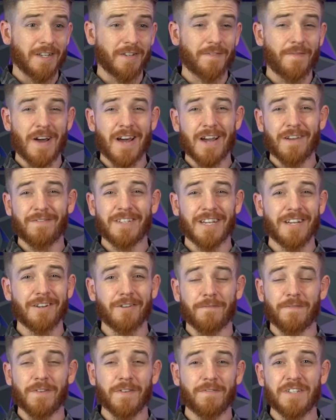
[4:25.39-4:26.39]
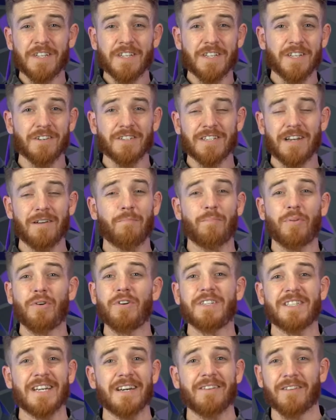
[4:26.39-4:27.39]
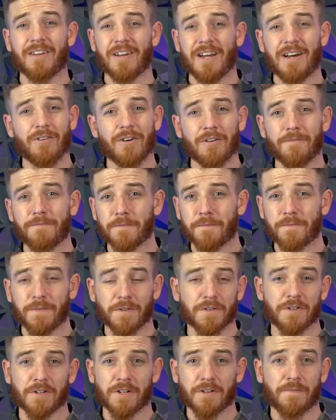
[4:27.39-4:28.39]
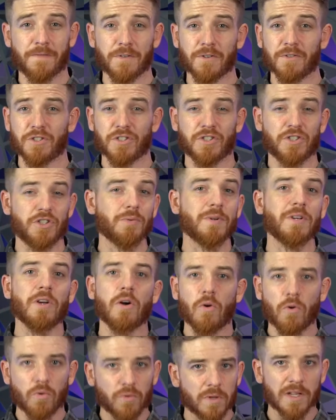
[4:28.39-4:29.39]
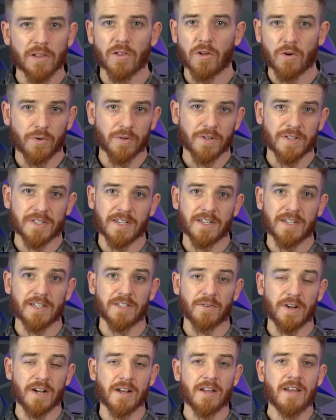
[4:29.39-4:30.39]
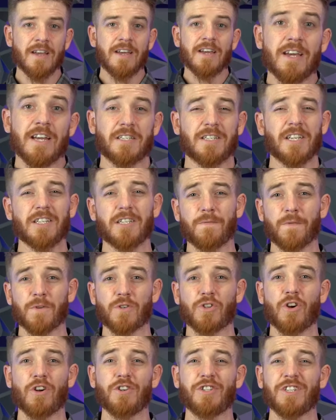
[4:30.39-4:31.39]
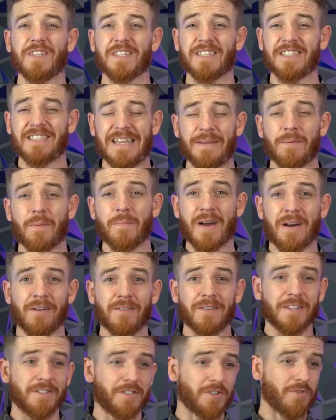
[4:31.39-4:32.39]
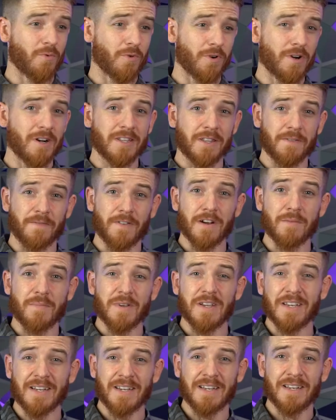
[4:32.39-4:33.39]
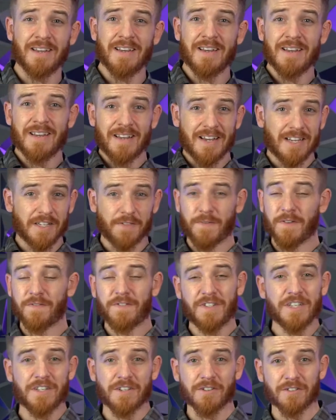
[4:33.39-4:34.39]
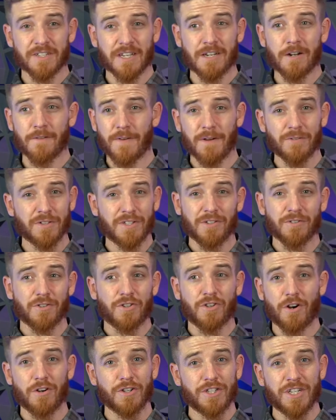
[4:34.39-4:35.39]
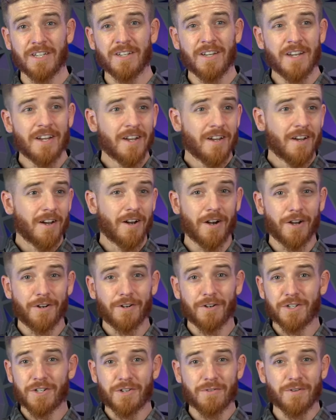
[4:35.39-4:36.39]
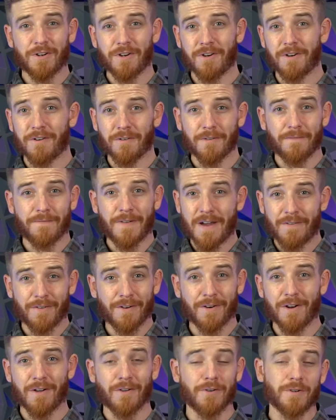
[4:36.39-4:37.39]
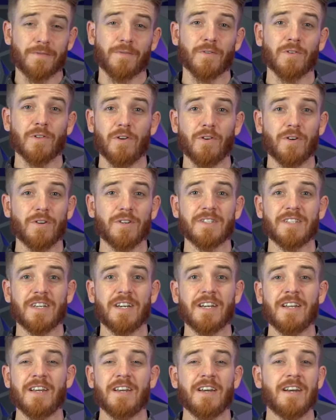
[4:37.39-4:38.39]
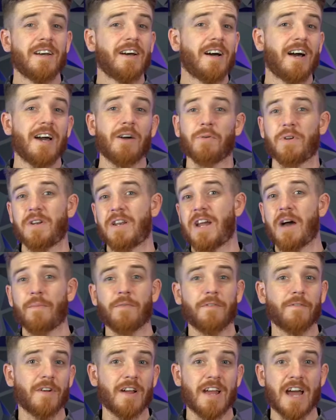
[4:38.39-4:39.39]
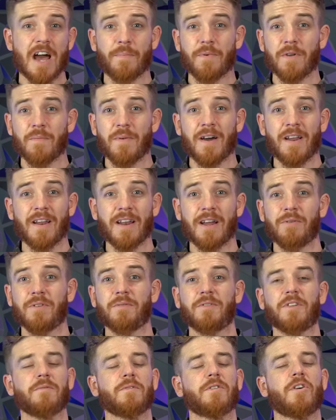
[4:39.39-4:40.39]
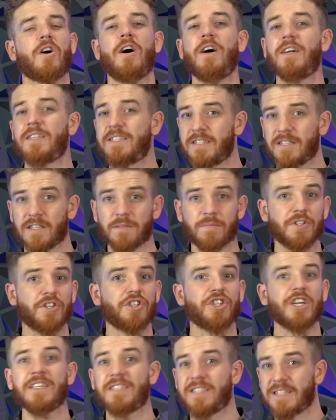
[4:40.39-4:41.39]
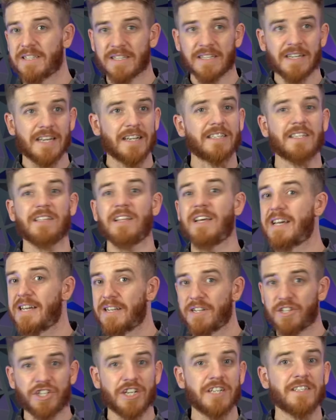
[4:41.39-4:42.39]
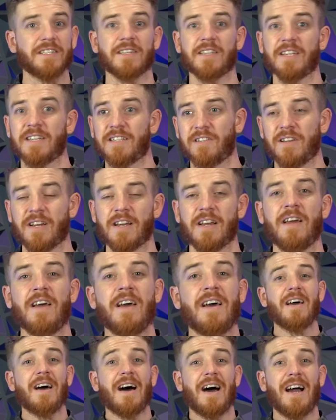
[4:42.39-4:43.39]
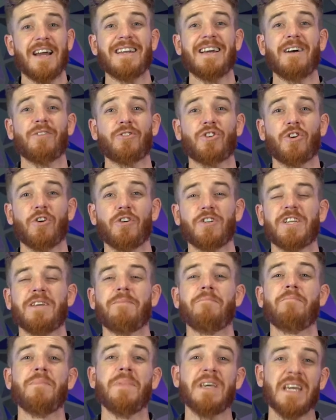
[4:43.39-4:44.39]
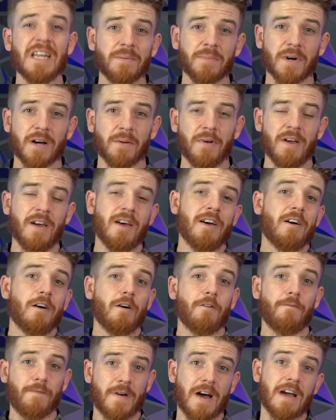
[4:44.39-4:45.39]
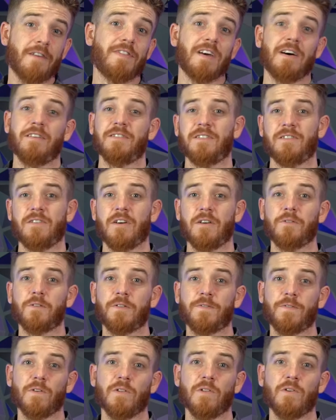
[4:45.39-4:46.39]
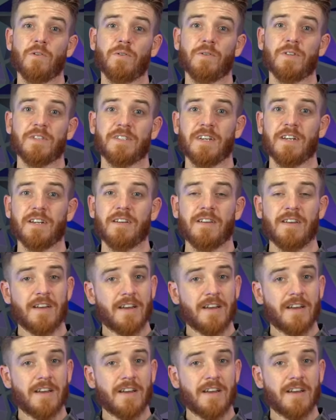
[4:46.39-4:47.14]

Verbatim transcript: next 5, 10, or 15 years, how burnt out and how unfulfilled are you gonna feel just doing only logo designs, right? Especially if you're charging the same amount as you were at the very beginning as 15 years later. If I was still charging $100, $200, or $500 for a logo design, I would not be very happy about it, and I would constantly be chasing the next client, chasing the next client. I now charge a minimum of $5,000 for a logo design.